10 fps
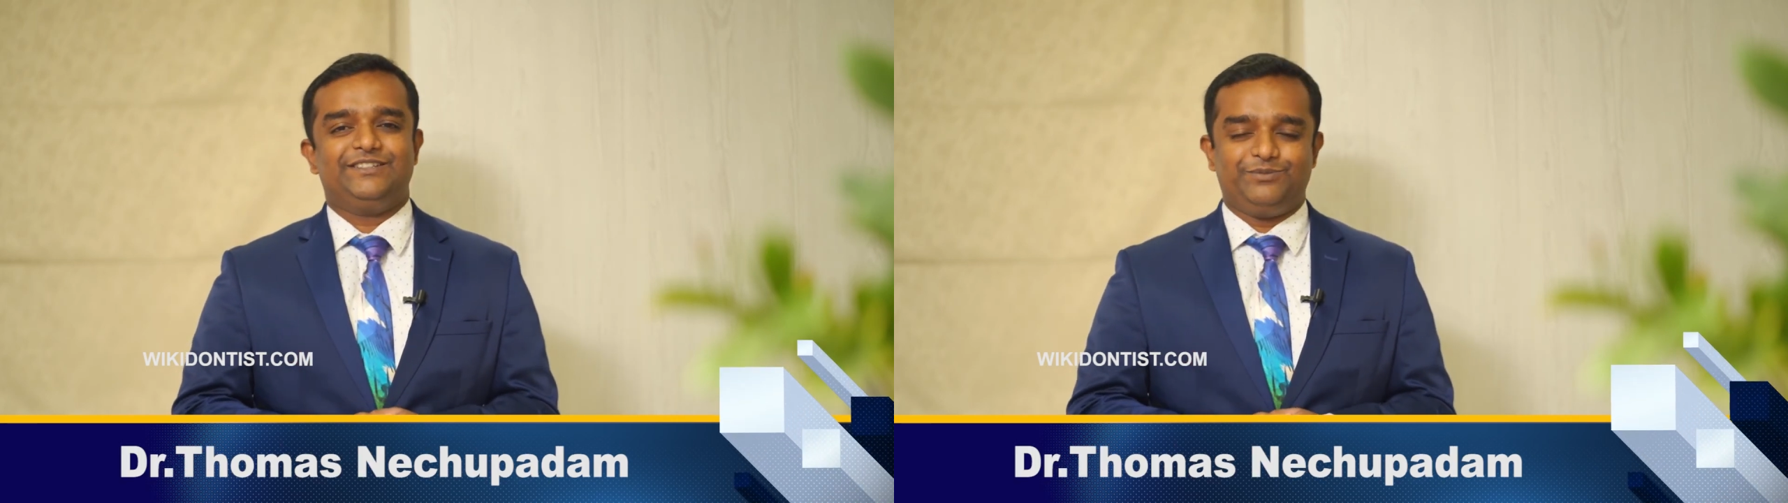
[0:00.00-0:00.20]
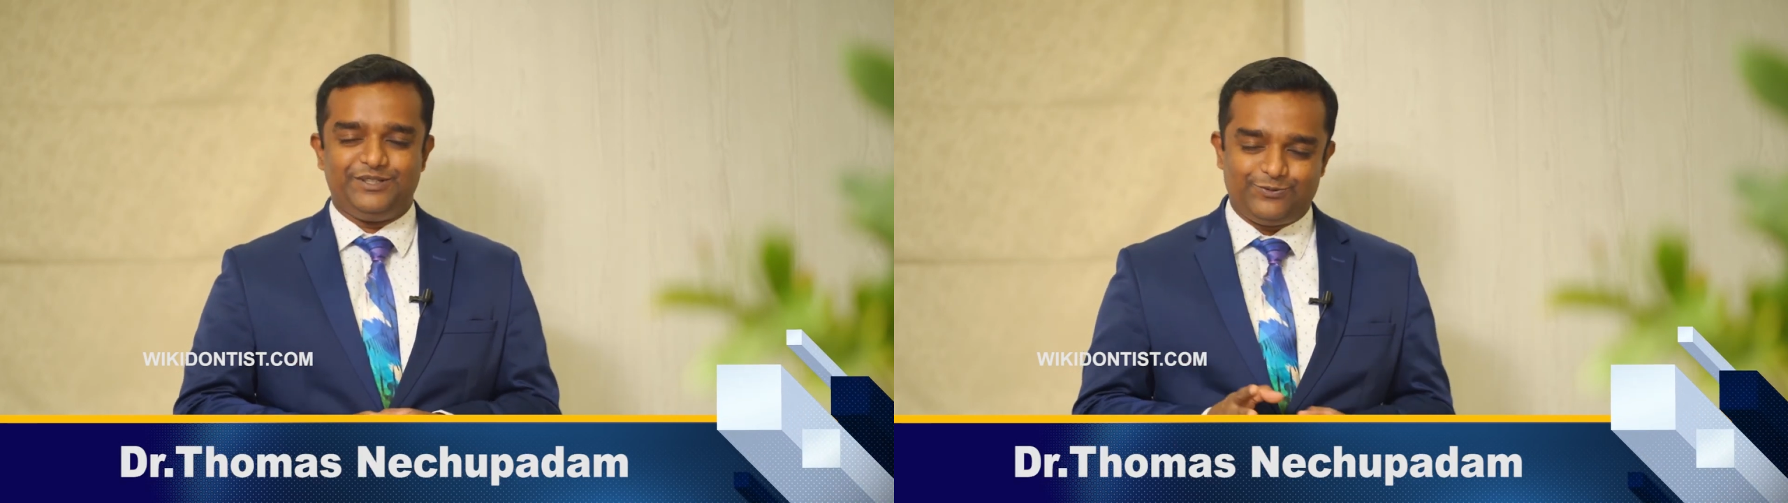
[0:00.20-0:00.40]

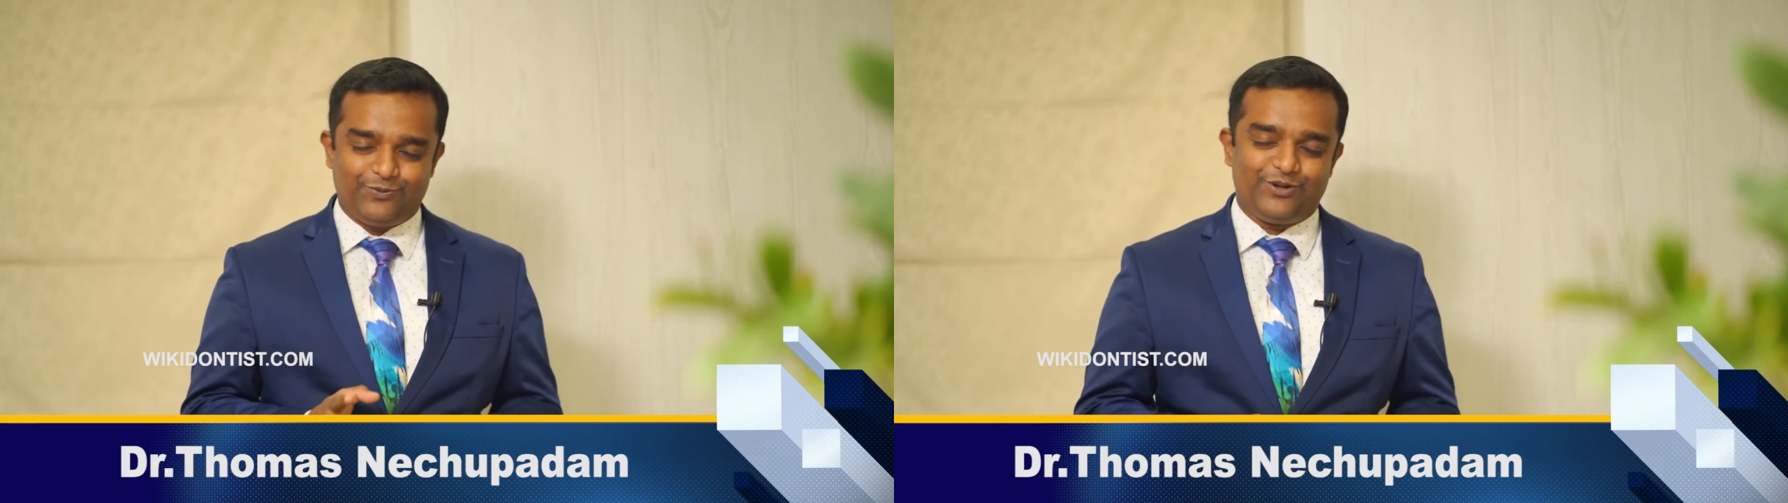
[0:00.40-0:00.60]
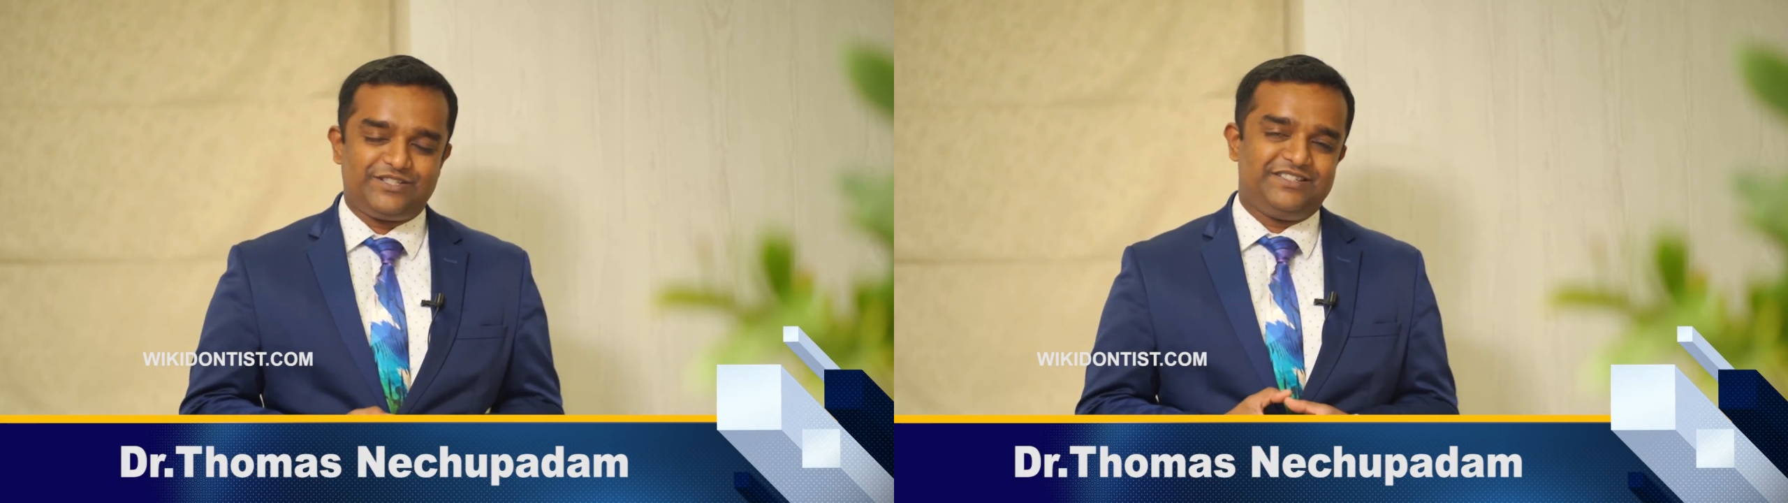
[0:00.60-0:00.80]
please
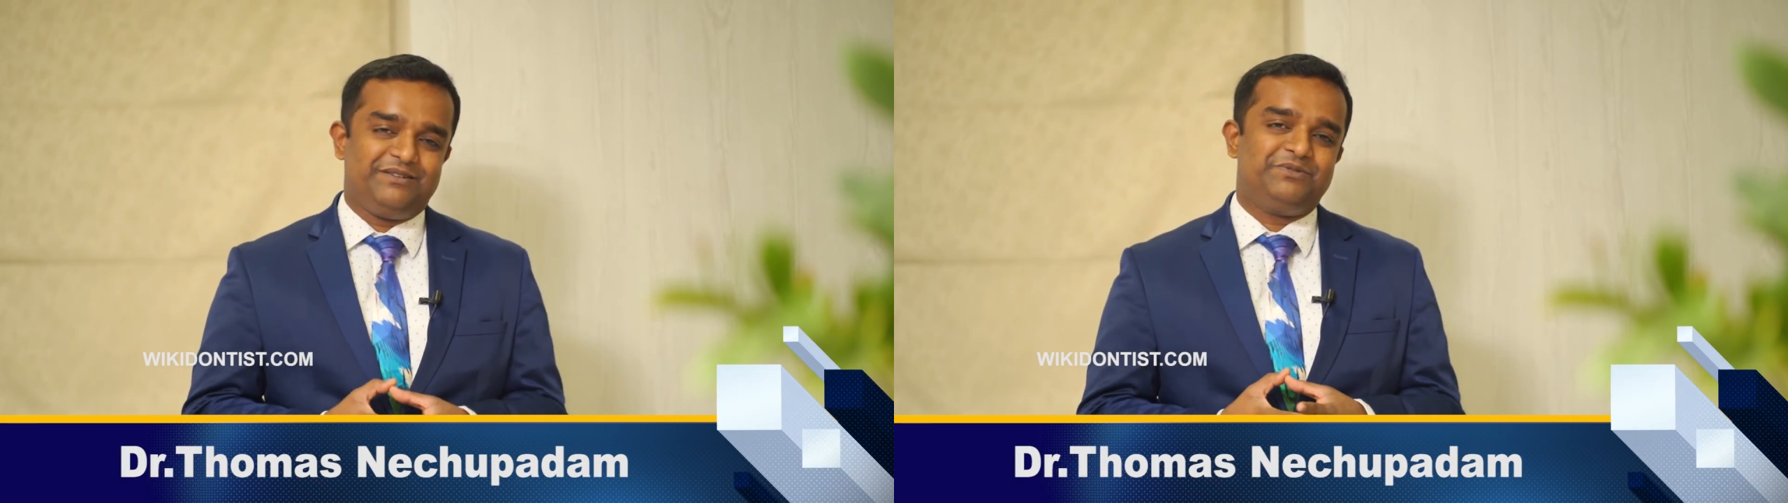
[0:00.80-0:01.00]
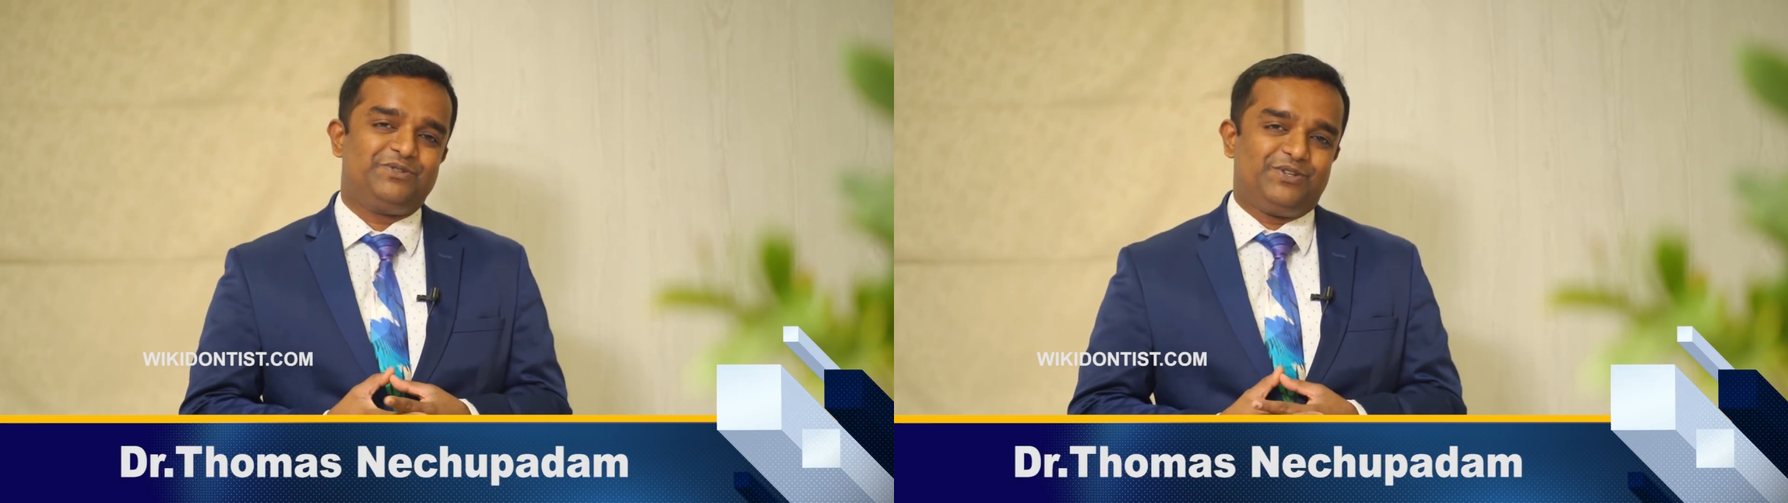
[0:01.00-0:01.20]
watch
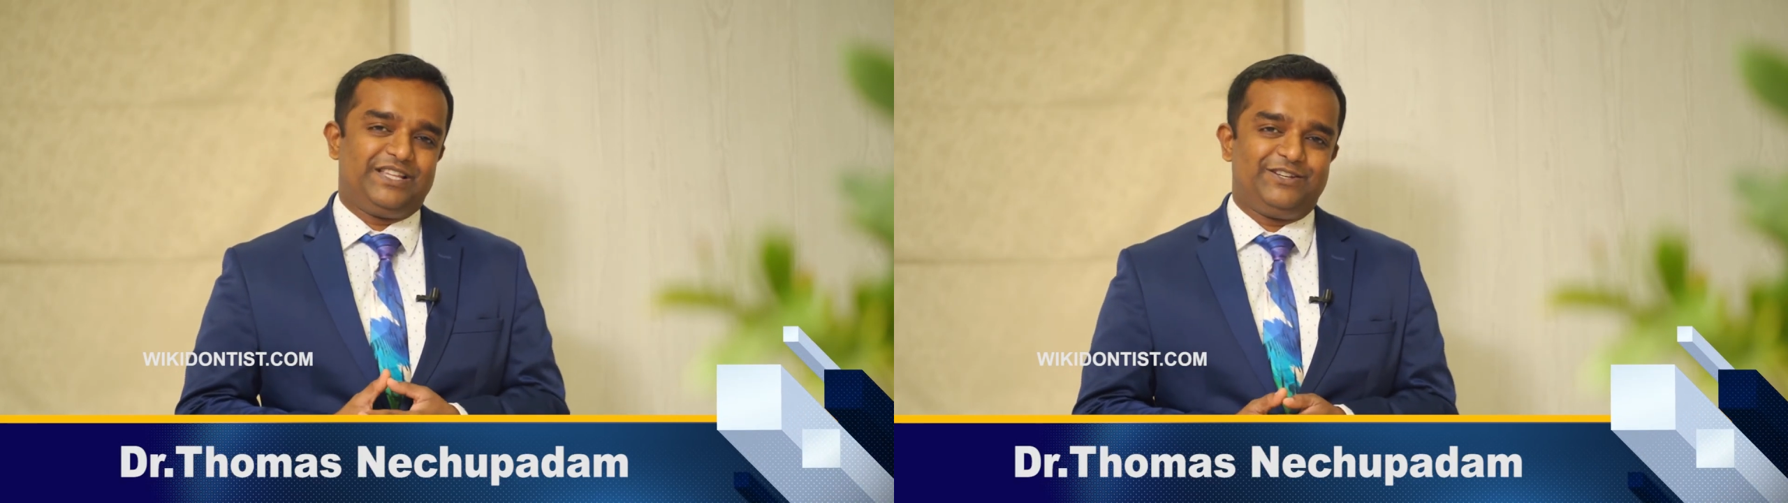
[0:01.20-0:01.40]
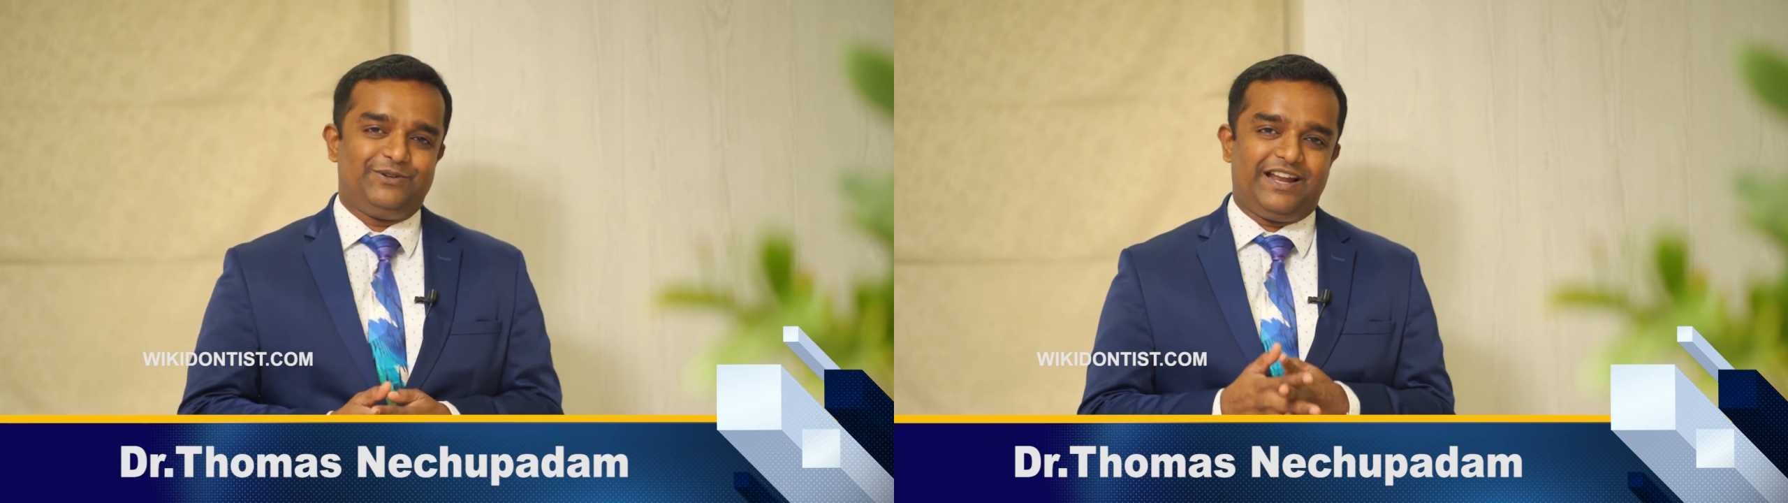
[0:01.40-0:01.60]
them so
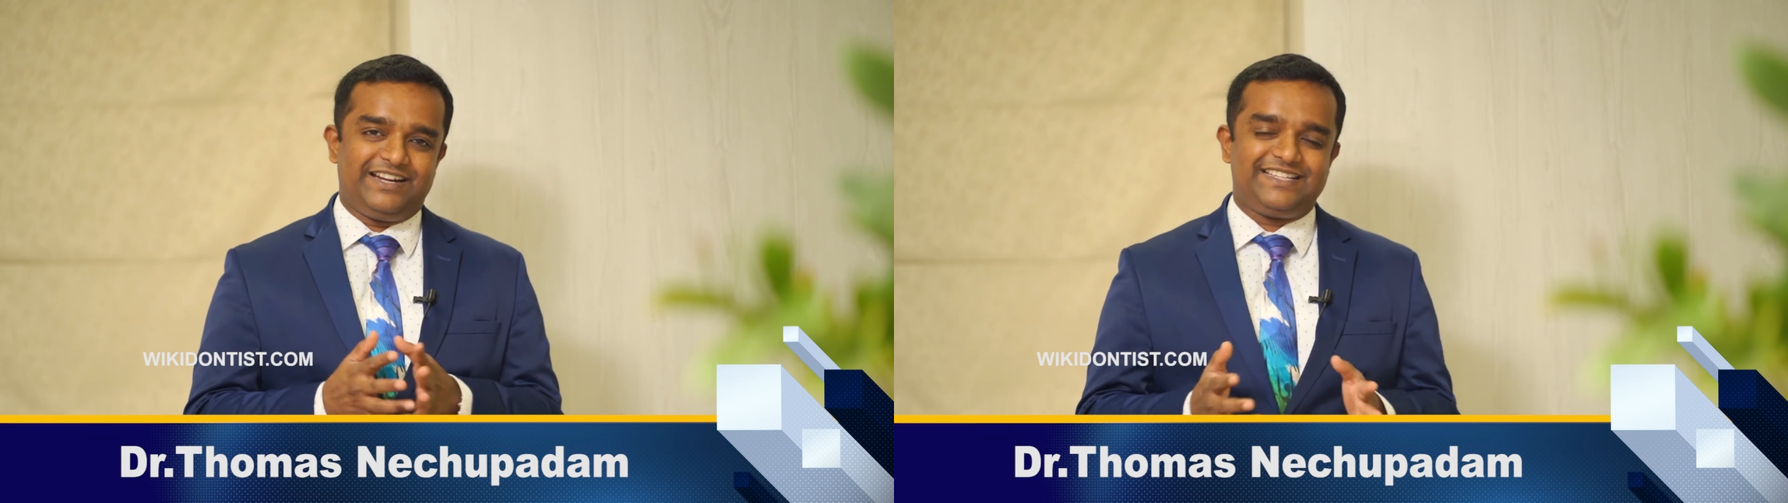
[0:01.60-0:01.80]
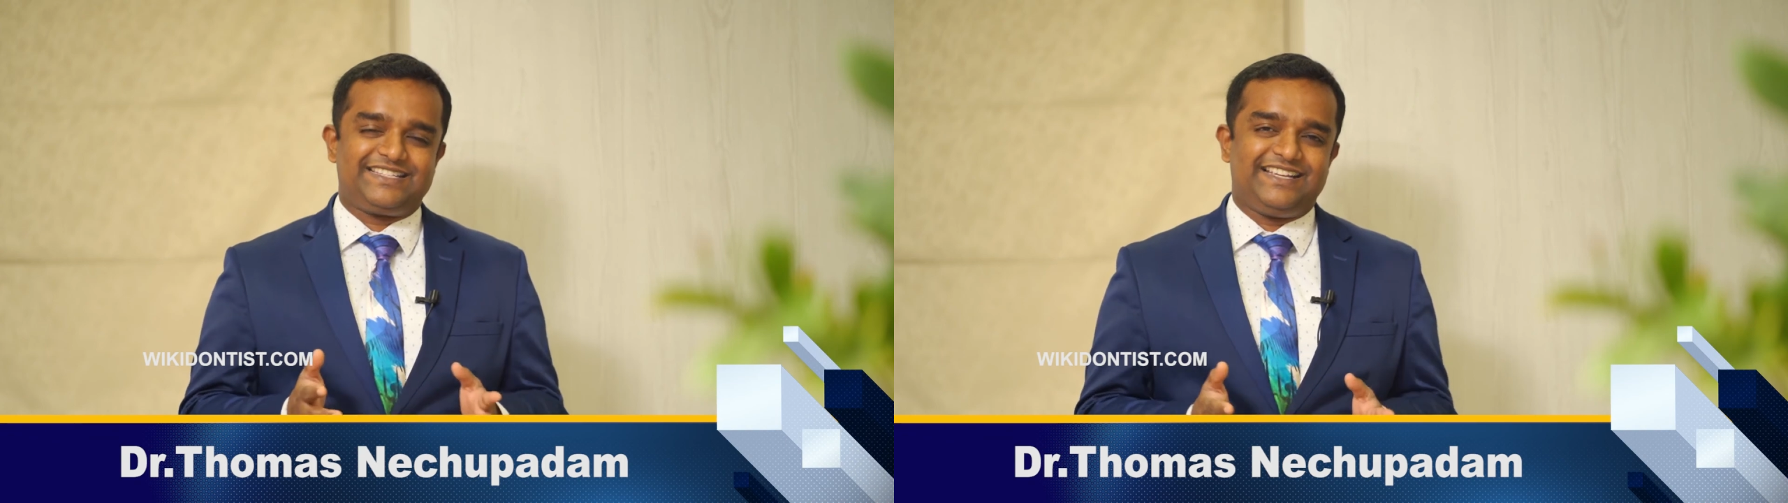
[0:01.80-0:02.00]
that you'll
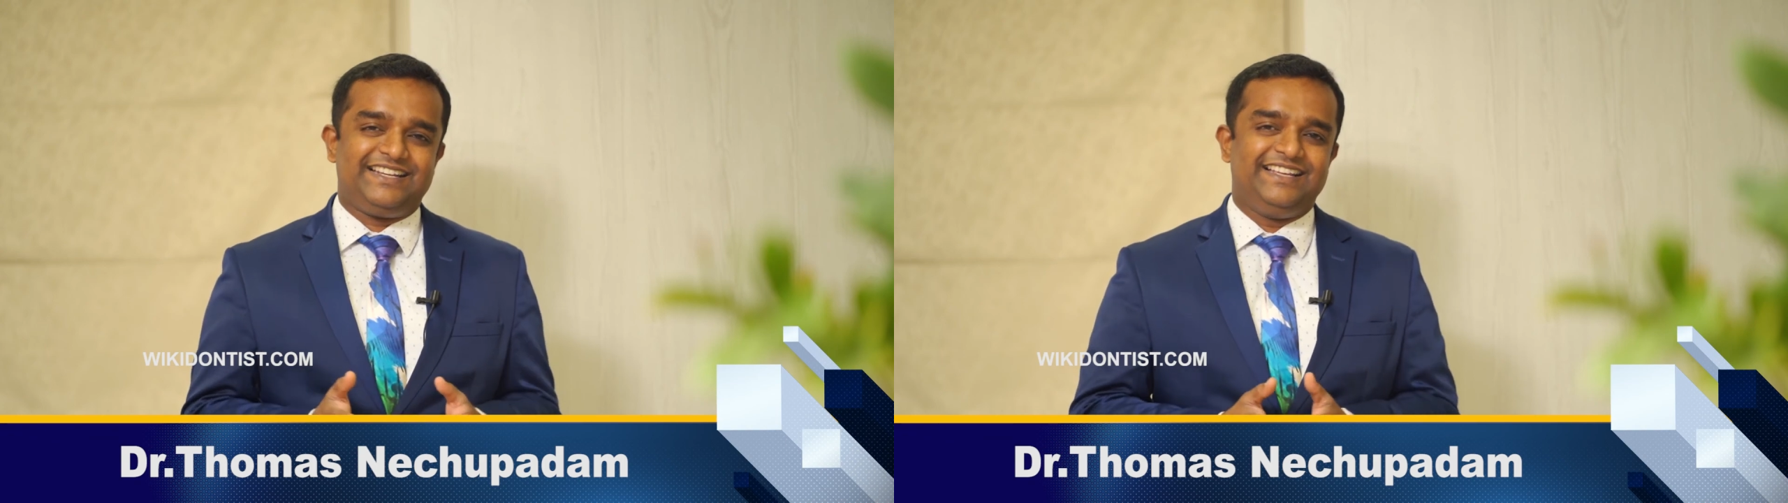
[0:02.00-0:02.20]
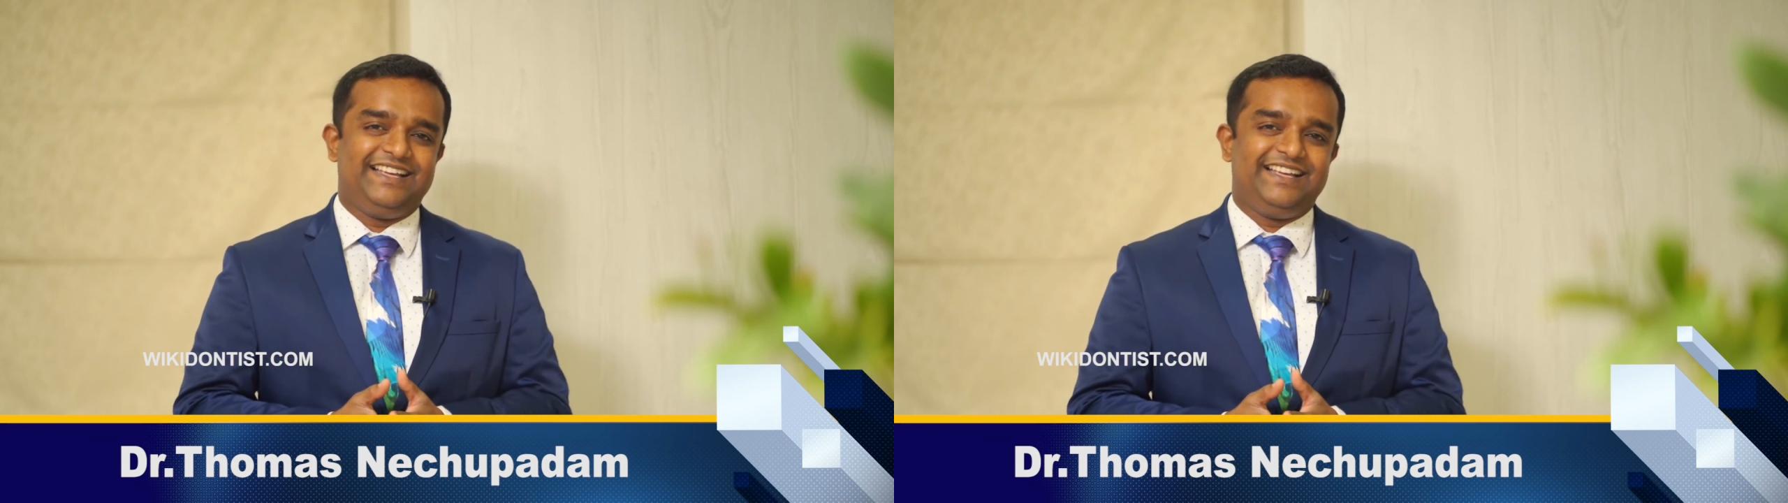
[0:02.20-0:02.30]
understand